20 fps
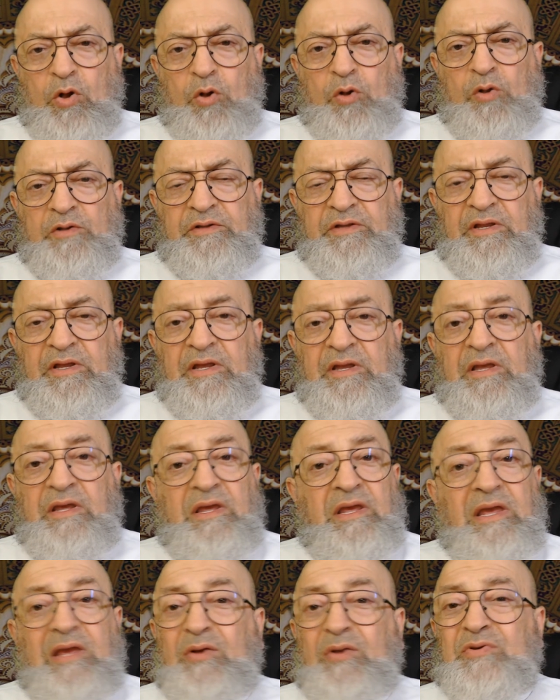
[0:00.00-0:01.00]
old,
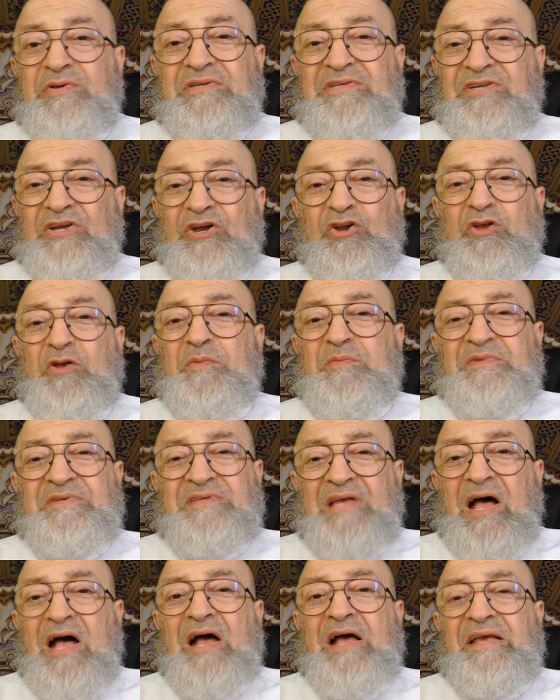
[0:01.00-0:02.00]
he was
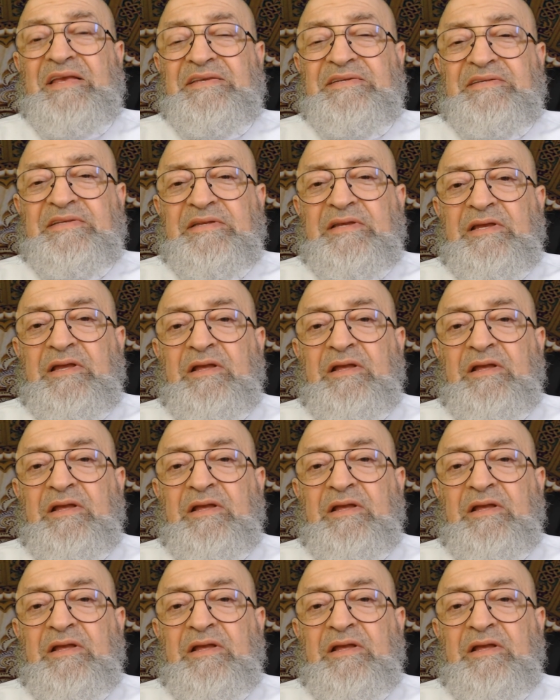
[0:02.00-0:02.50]
circumcised.